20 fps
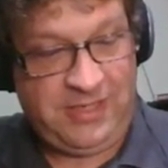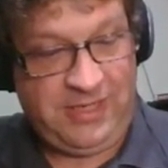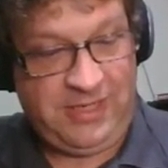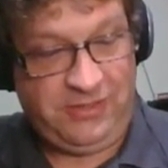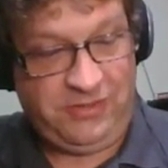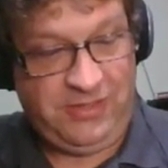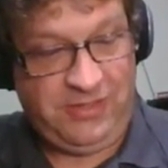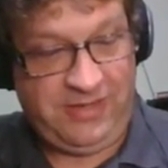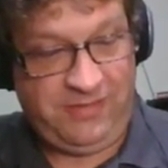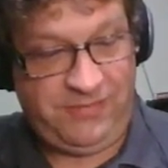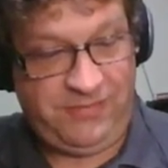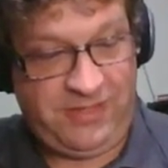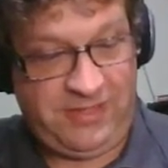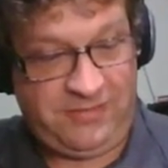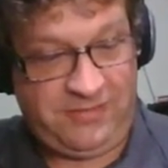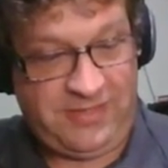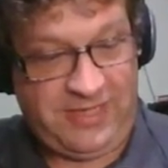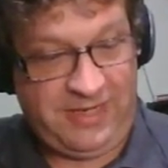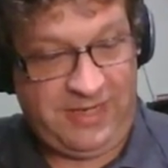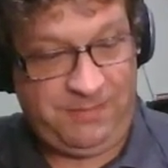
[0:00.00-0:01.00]
And you have the
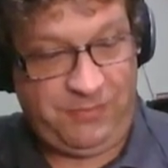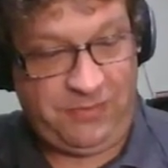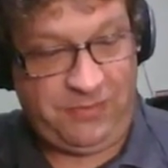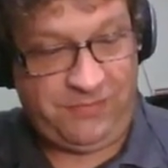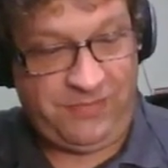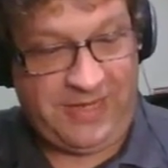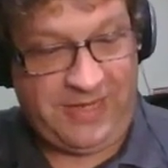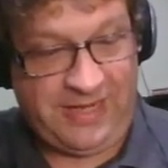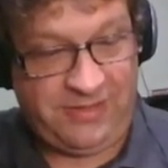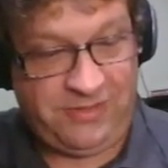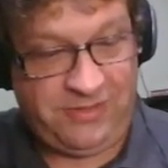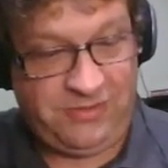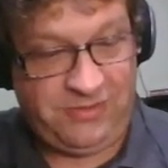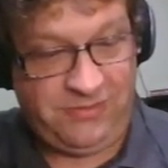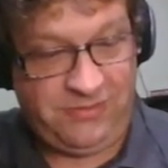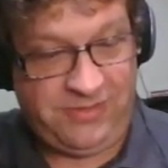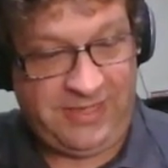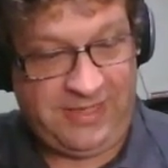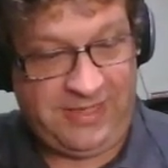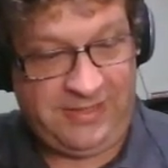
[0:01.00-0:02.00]
example of how to
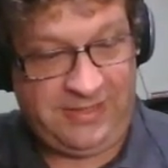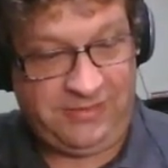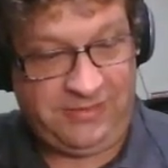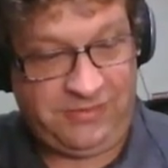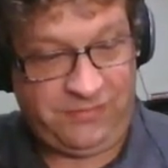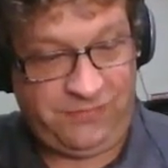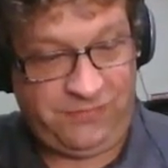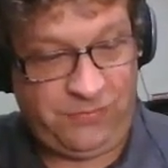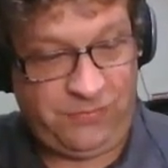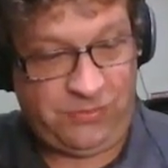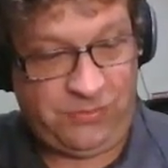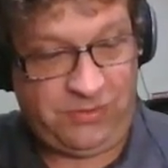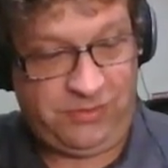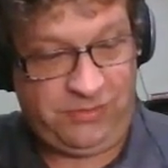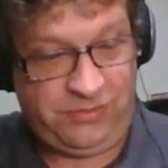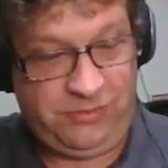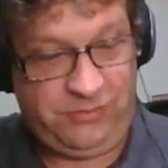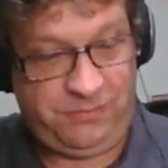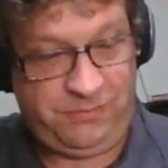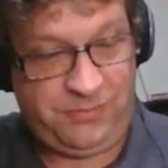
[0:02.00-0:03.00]
do that as a for
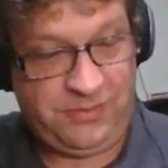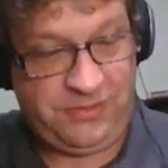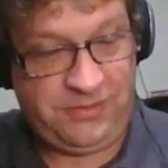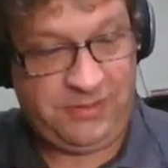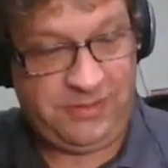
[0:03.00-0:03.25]
loop.